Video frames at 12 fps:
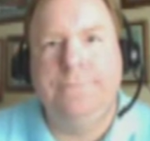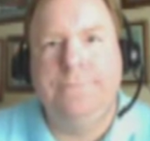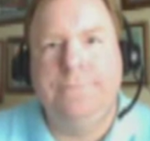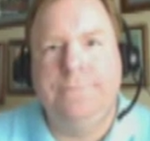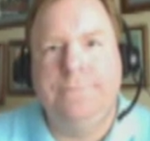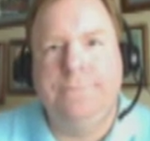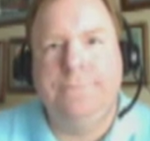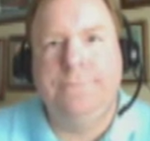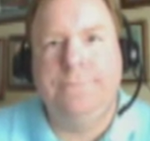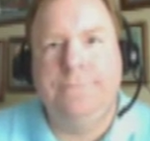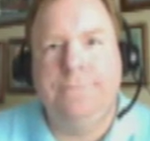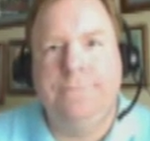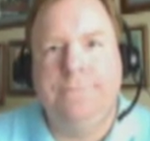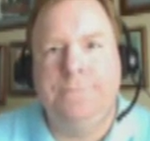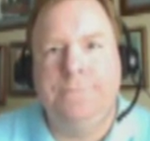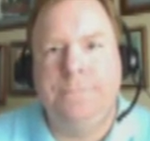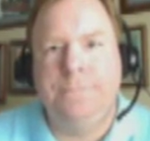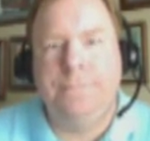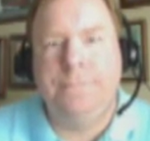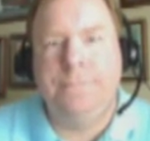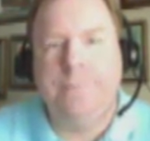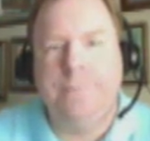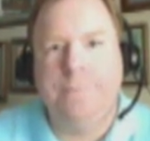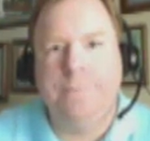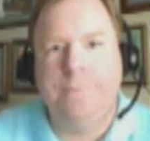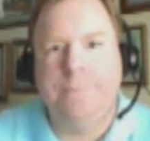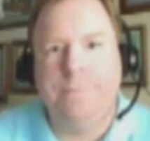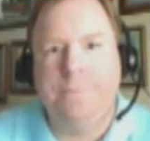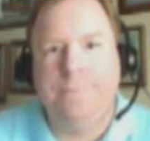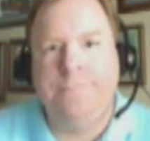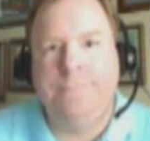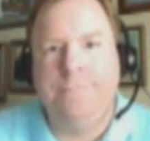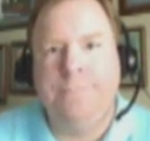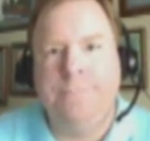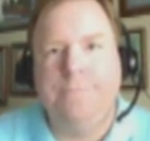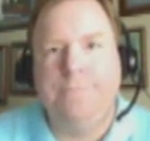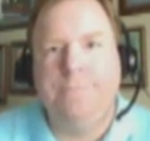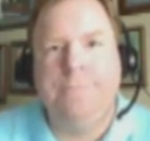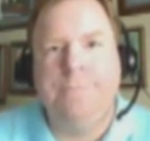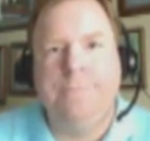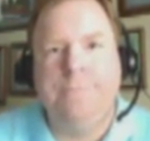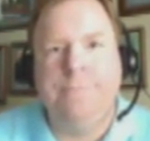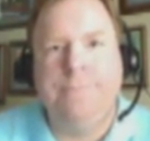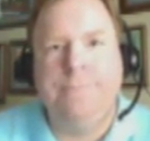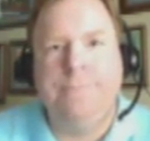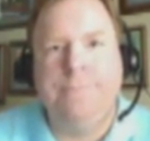(silent)